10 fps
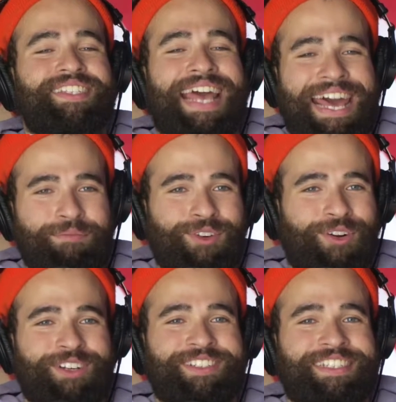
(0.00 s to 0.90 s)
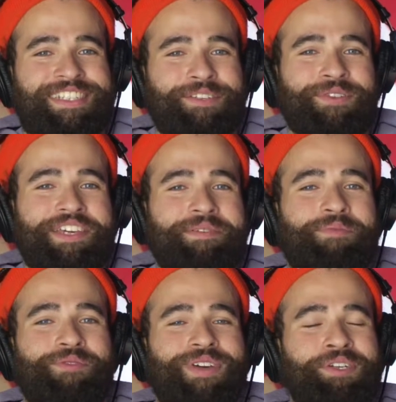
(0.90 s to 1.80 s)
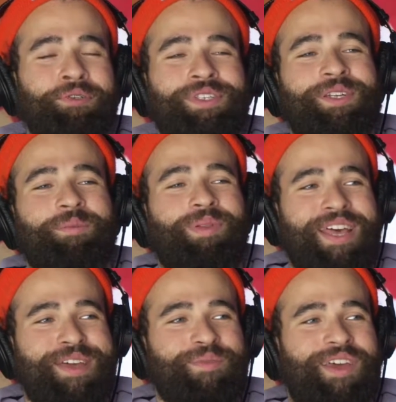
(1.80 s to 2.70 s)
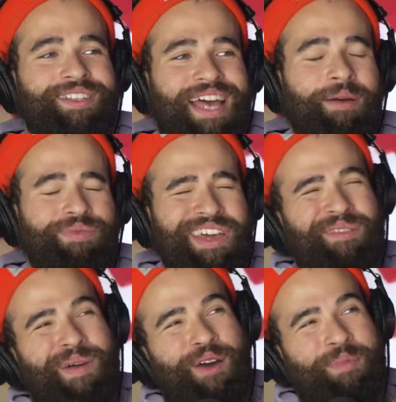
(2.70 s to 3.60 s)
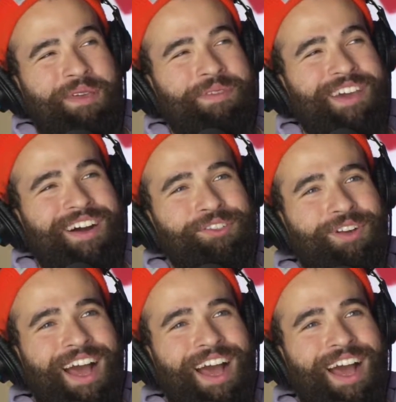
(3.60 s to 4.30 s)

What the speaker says: Animal Crossing still keep you interested in playing? Because I played about maybe 100